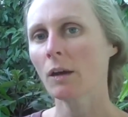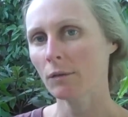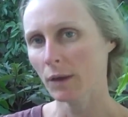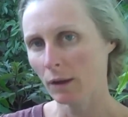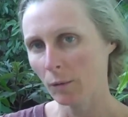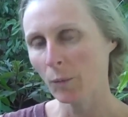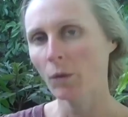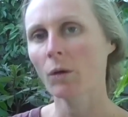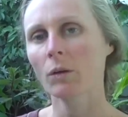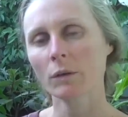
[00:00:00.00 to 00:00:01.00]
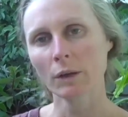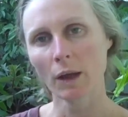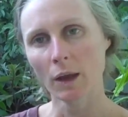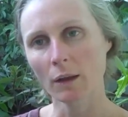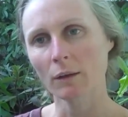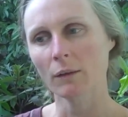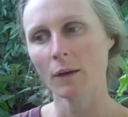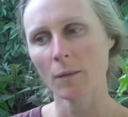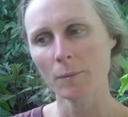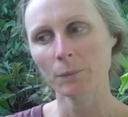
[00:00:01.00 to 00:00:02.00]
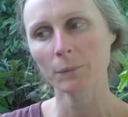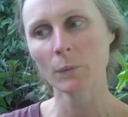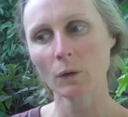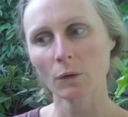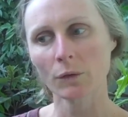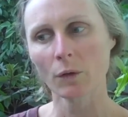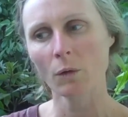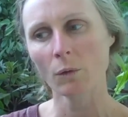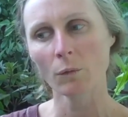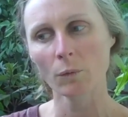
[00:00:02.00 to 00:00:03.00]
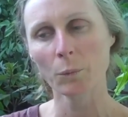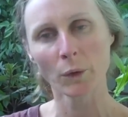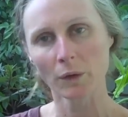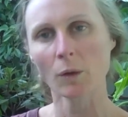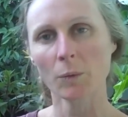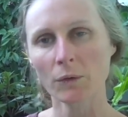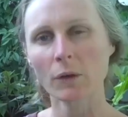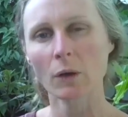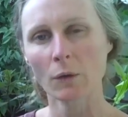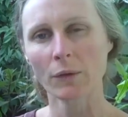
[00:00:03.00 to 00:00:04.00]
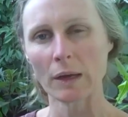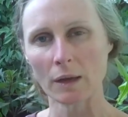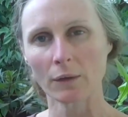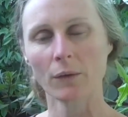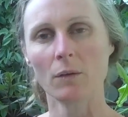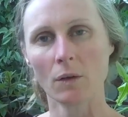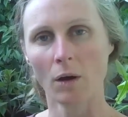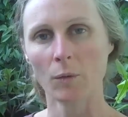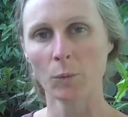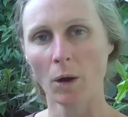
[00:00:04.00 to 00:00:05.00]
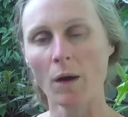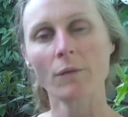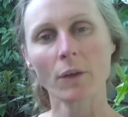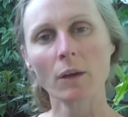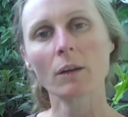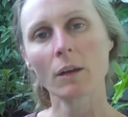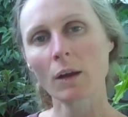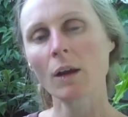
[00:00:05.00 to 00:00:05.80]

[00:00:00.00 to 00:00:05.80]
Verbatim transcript: available, and um, you know, so Portland Open Studios is a nonprofit